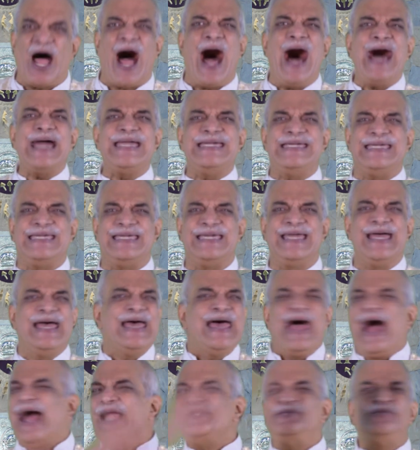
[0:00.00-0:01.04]
high.
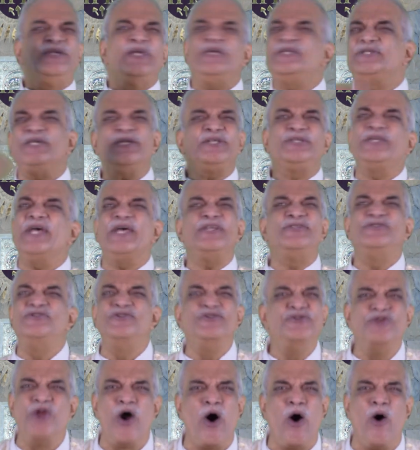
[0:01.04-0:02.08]
And Jesus says,
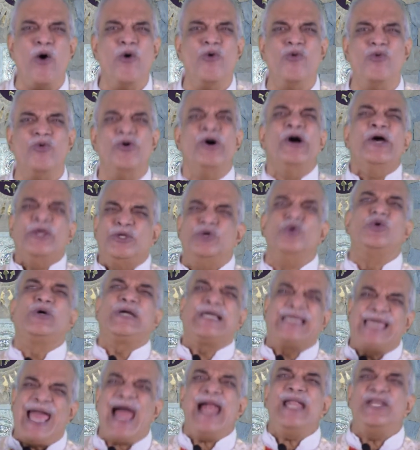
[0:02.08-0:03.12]
no, you
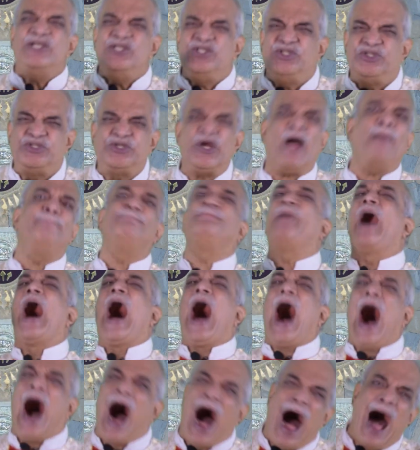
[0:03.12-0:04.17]
can jump
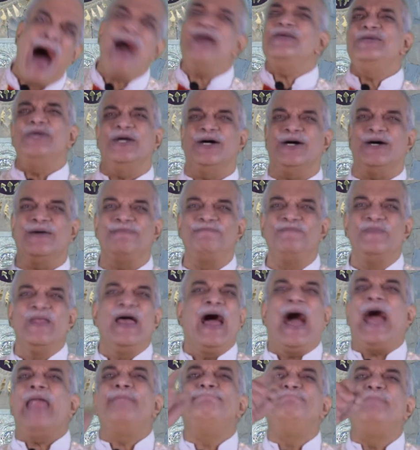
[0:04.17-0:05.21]
higher.
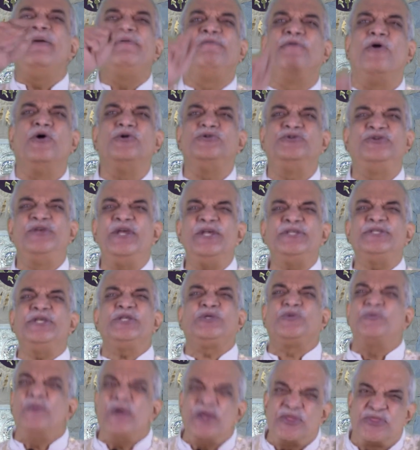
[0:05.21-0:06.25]
And before
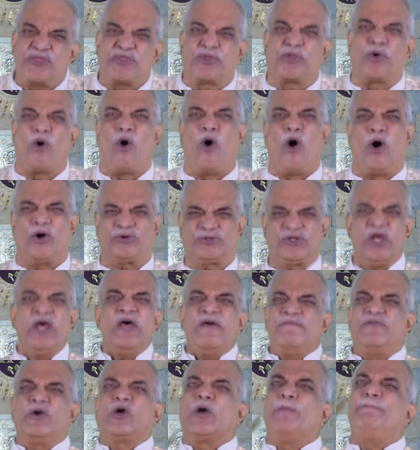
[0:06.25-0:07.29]
Jesus, we thought
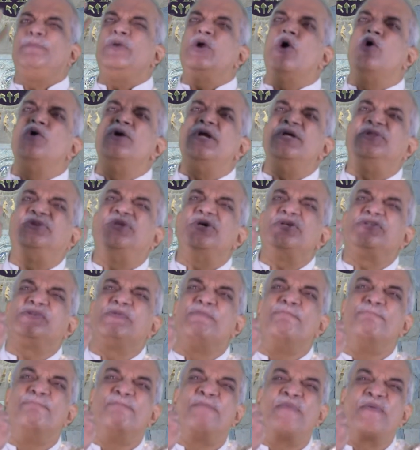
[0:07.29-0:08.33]
we could be only this
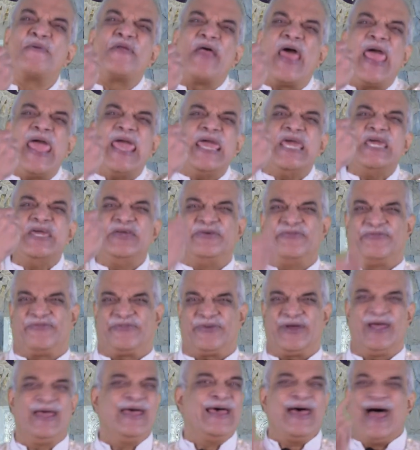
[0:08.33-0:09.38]
brave.
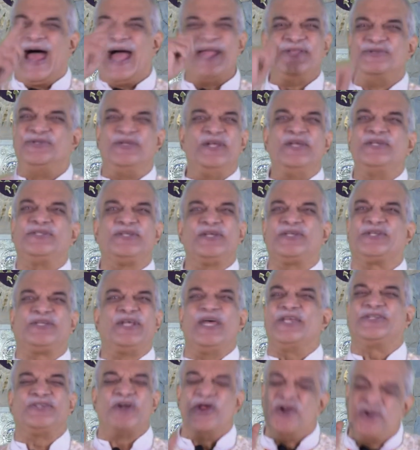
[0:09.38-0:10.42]
And Jesus
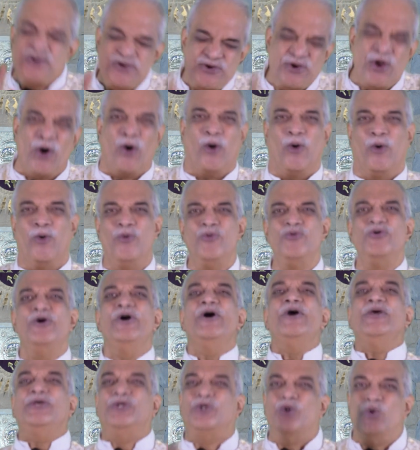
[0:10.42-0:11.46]
says, no,
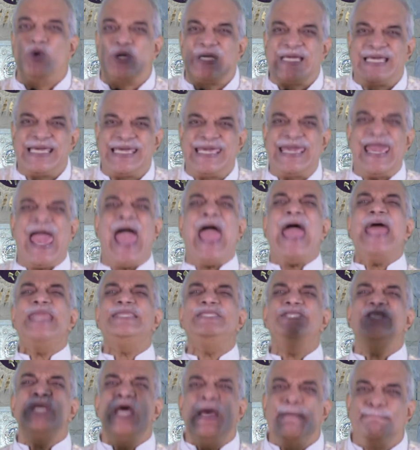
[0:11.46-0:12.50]
you
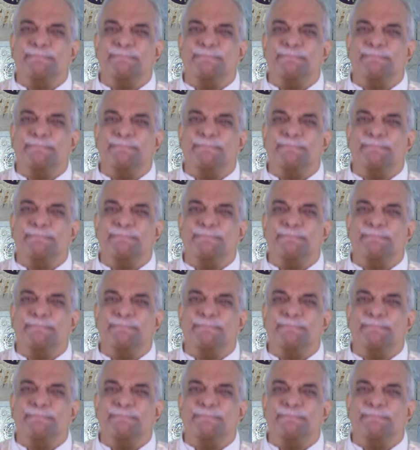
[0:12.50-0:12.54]
can